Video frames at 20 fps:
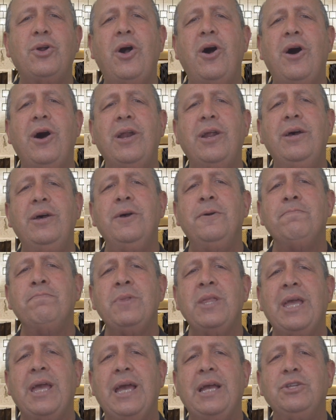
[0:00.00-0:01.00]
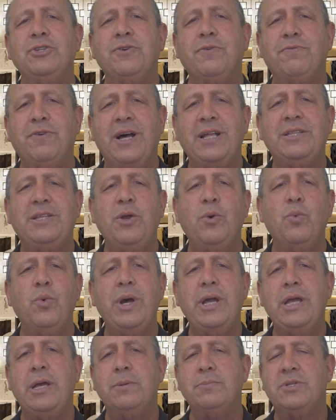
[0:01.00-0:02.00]
Carter and Javonte
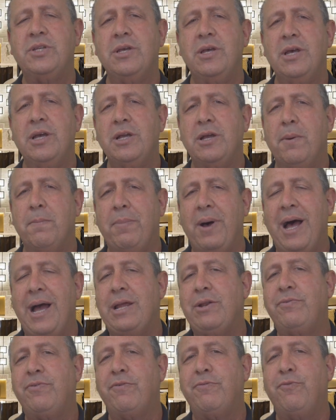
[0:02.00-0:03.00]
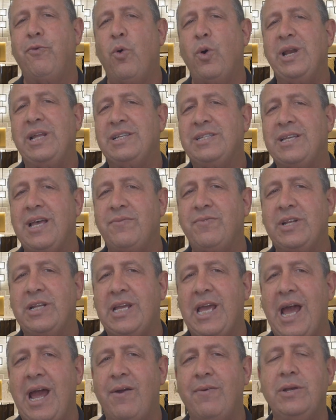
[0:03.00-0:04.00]
Williams combined for 47
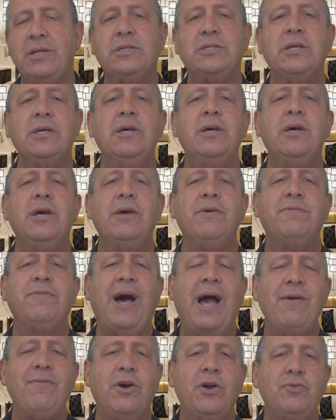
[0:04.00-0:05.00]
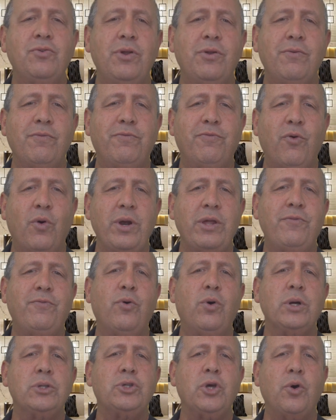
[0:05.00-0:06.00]
carries,
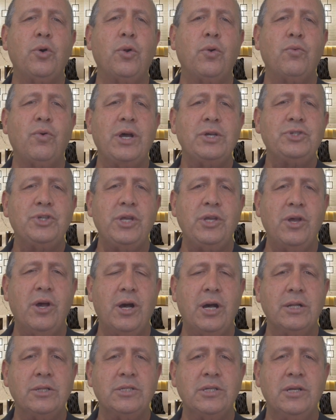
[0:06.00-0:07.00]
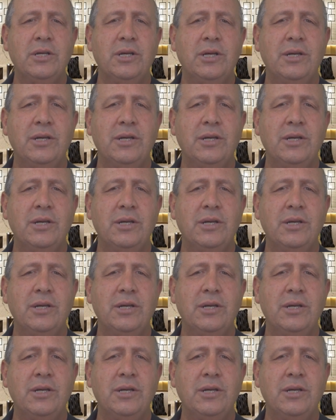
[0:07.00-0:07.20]
544 total rushing yards.